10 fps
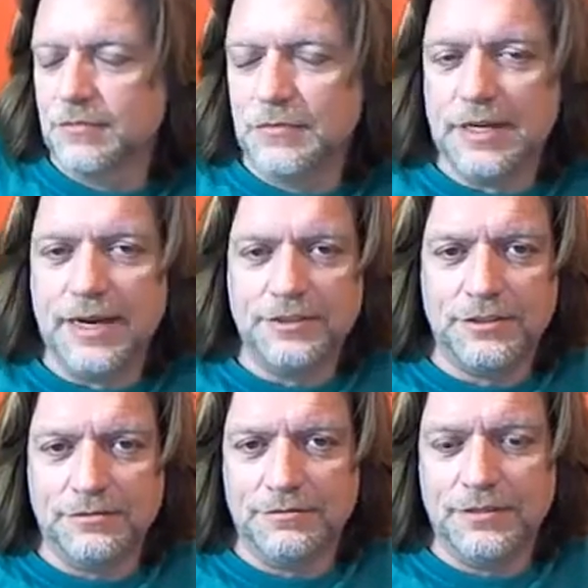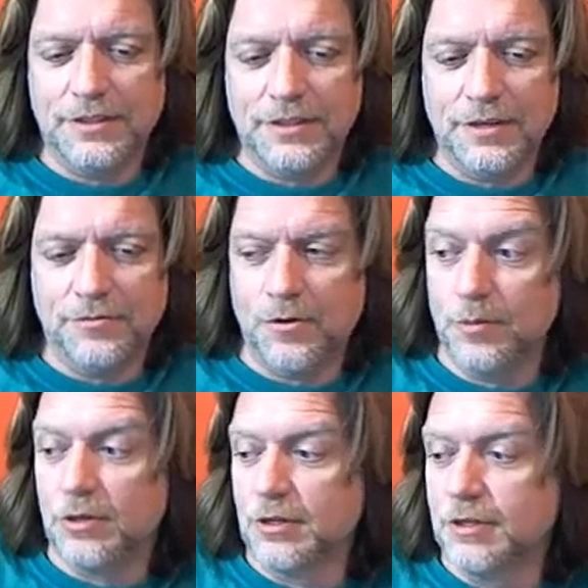Nice,
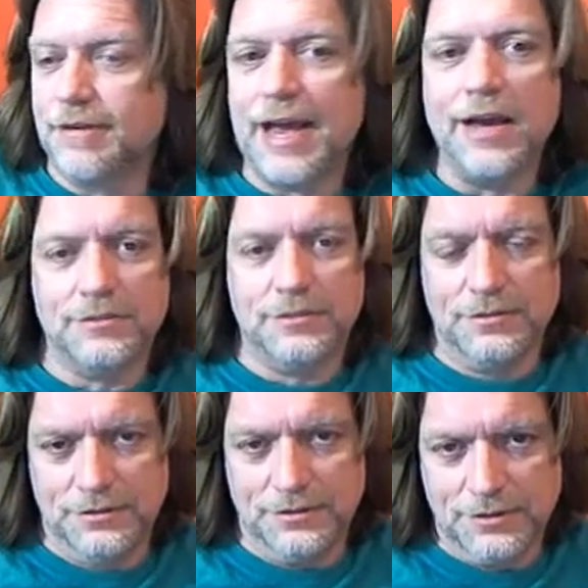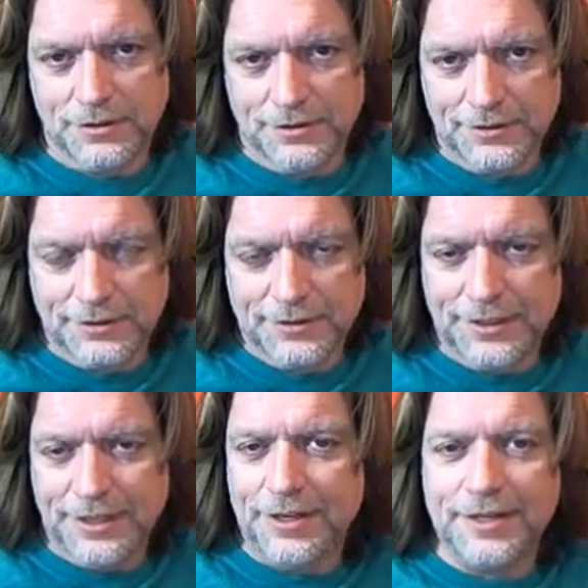affordable, and fast.
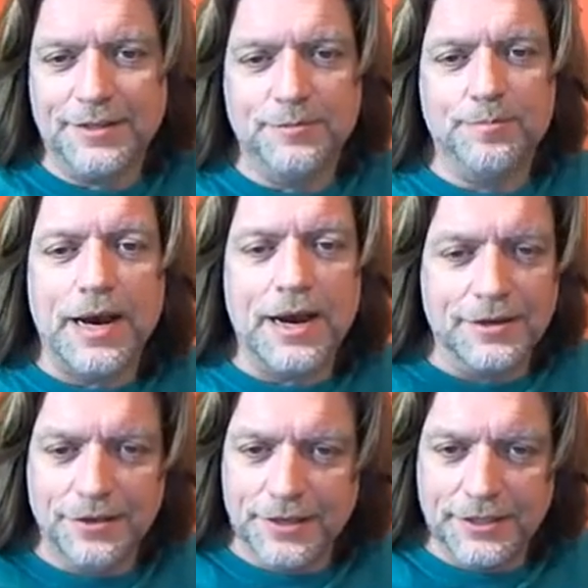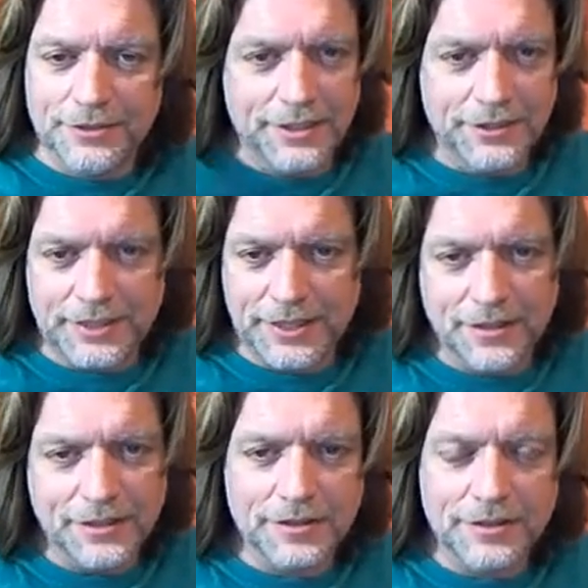You know, like Bogner does theirs
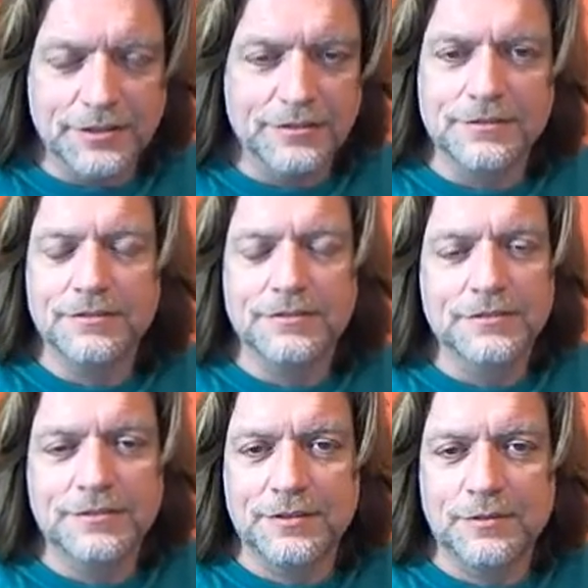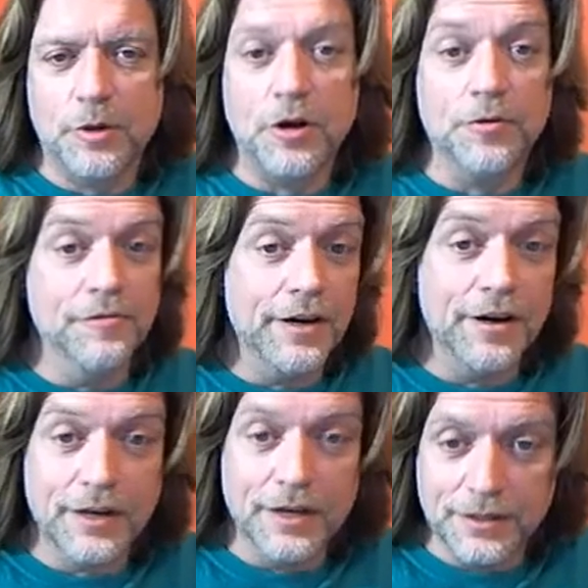here, and Paul
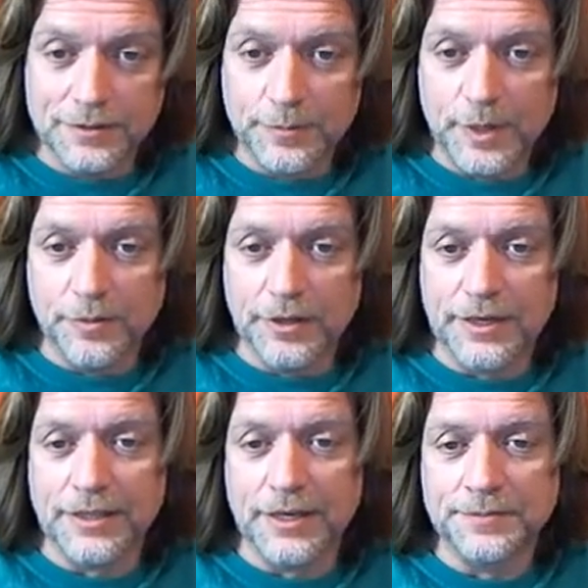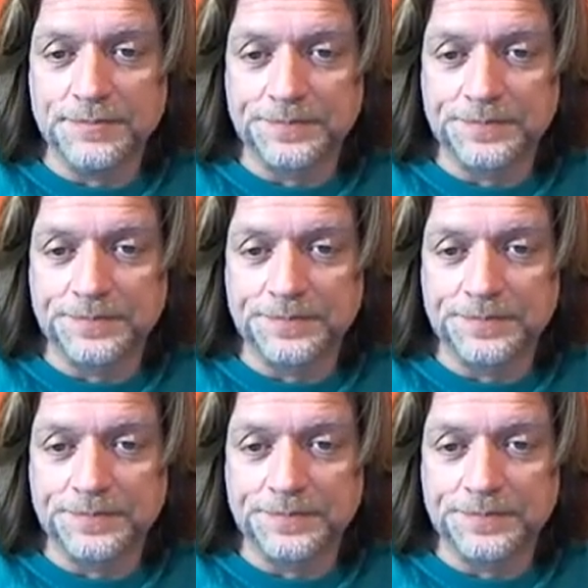Rivera, and people like that.